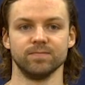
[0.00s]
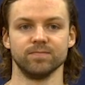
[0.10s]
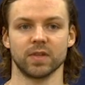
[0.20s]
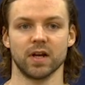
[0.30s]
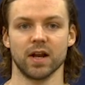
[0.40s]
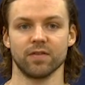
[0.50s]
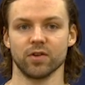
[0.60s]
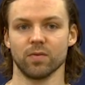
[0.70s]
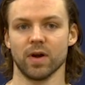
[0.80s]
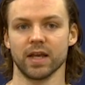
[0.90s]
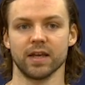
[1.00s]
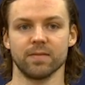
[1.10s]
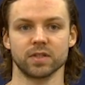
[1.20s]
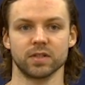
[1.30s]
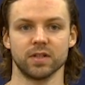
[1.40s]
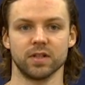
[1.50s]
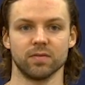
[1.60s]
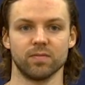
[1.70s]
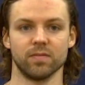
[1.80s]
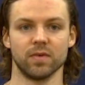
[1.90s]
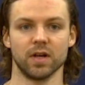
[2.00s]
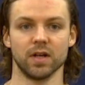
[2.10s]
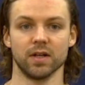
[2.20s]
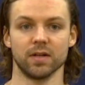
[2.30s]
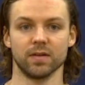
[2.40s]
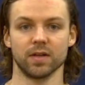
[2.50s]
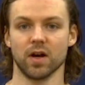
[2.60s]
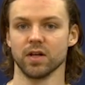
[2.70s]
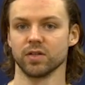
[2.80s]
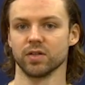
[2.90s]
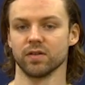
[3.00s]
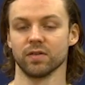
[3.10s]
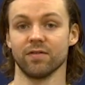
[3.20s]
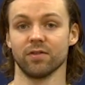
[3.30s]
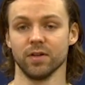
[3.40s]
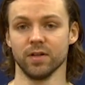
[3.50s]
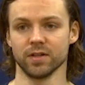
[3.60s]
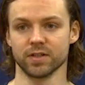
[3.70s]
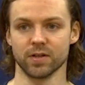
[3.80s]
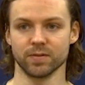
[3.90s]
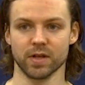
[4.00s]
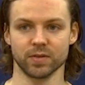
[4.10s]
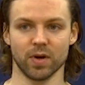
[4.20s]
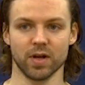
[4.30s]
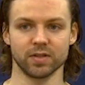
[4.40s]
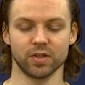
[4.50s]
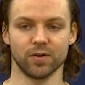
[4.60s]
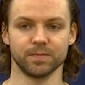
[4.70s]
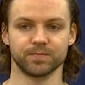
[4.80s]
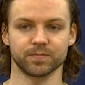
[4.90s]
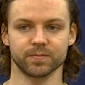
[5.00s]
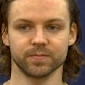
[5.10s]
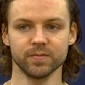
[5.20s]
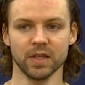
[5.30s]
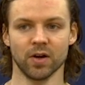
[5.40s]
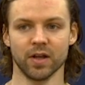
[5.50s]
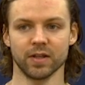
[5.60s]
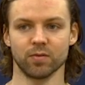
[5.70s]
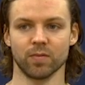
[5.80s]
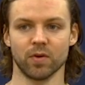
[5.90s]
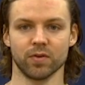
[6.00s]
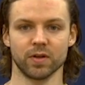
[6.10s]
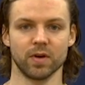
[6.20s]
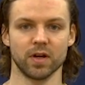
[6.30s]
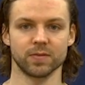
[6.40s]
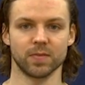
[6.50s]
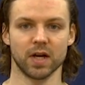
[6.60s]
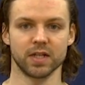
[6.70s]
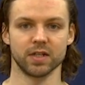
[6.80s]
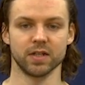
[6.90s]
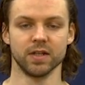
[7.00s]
you know, I feel my game's, you know, gone to another level, excuse me, as well. So, you know, I think we're both in a better spot to